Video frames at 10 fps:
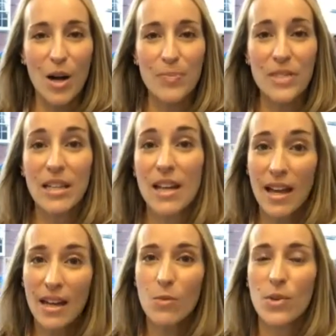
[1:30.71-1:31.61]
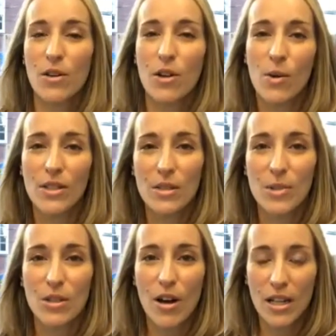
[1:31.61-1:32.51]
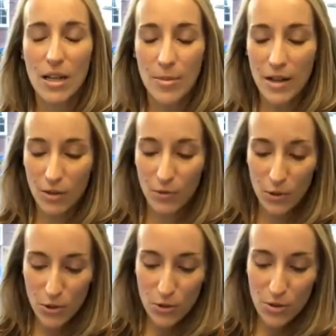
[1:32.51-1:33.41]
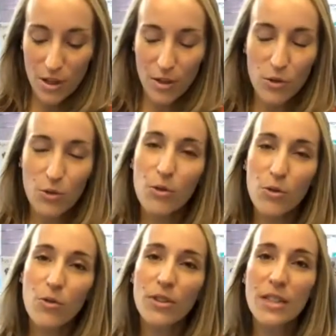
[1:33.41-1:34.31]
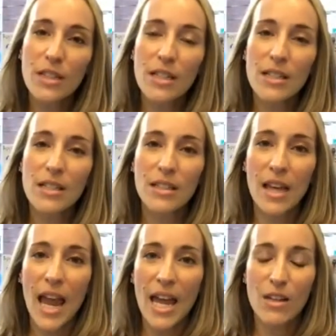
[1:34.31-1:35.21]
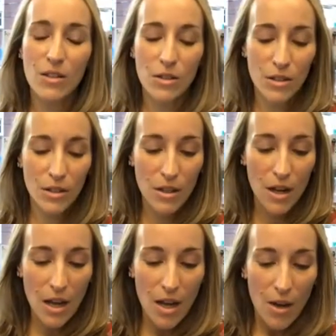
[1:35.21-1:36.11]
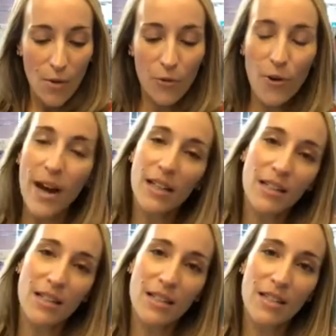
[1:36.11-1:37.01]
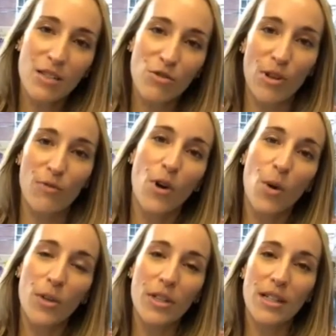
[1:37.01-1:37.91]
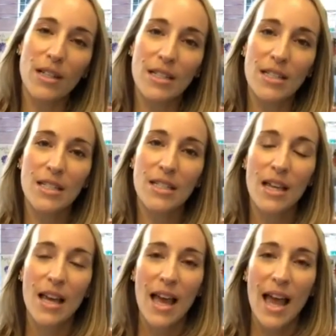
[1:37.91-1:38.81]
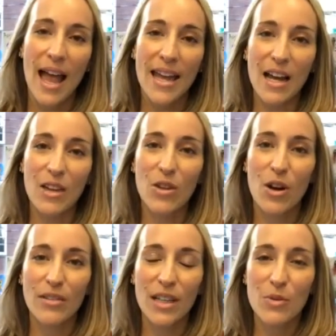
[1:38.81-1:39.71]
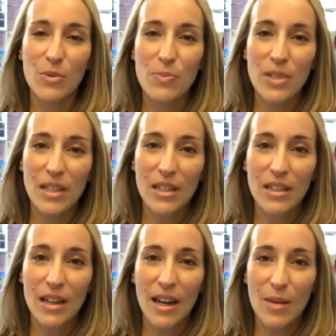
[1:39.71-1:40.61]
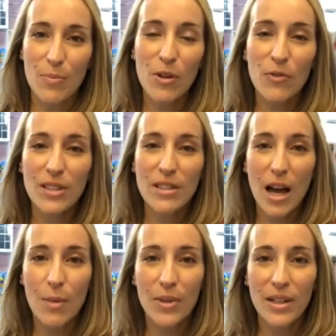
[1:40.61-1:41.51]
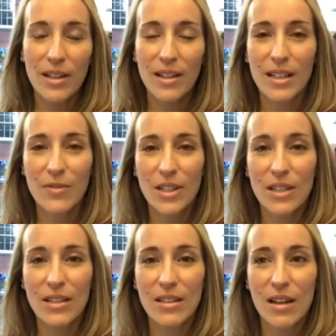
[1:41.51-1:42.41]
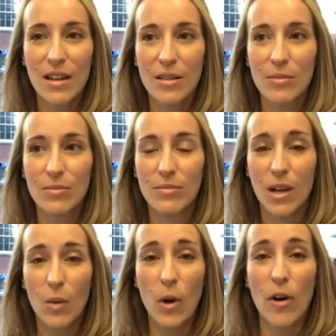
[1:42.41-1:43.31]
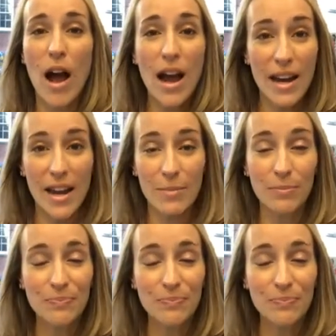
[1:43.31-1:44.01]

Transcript: Today we are going to be talking about the virtues of truthfulness, candor, frankness, straightforwardness, and I thought that it would be a perfect topic given where I am.